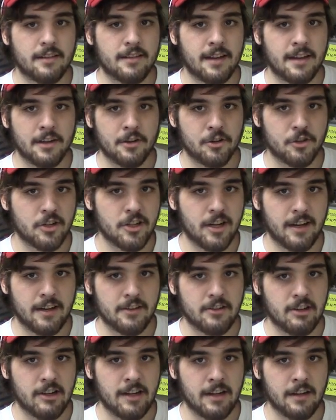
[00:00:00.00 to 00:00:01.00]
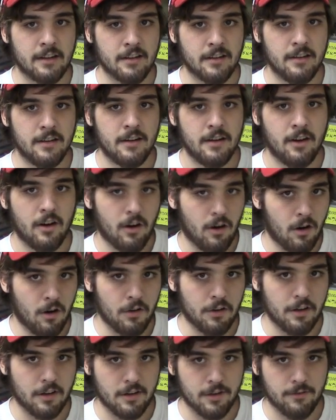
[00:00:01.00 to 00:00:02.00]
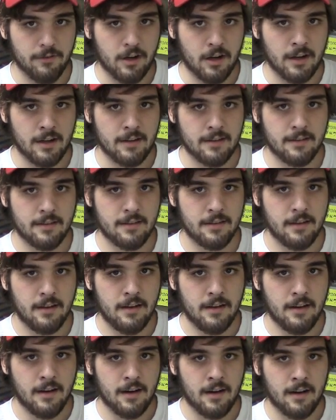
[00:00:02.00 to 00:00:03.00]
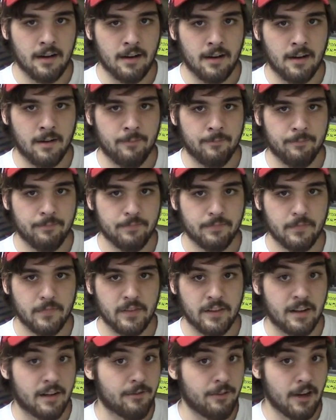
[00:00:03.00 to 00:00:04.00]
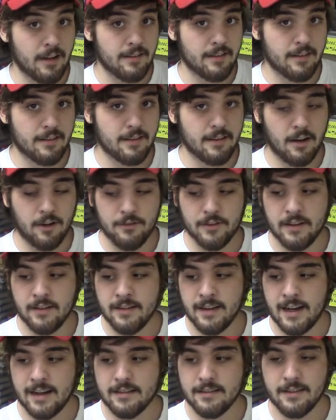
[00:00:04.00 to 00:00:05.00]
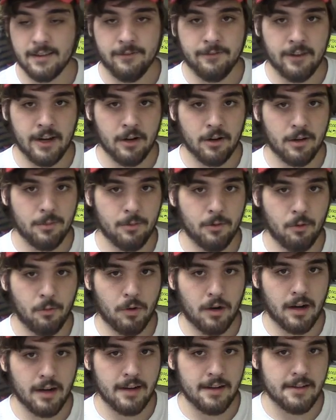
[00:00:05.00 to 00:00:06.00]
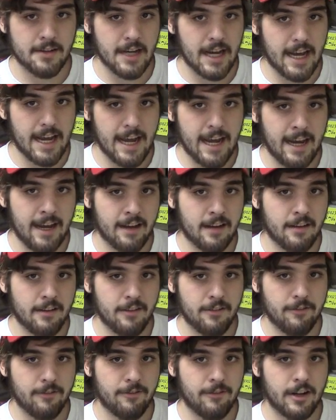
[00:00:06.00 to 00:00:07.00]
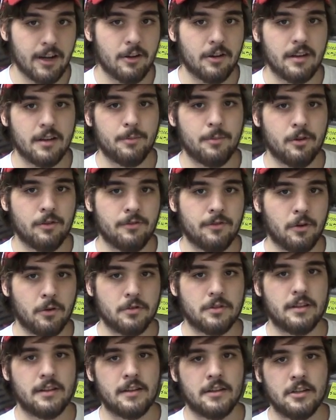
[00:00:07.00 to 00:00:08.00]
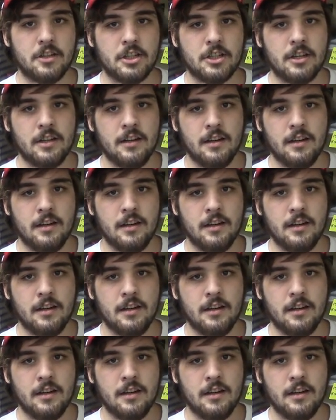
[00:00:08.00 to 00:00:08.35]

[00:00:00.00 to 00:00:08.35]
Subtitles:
that you're changing on the device. The device itself is actually variable wattage and variable voltage,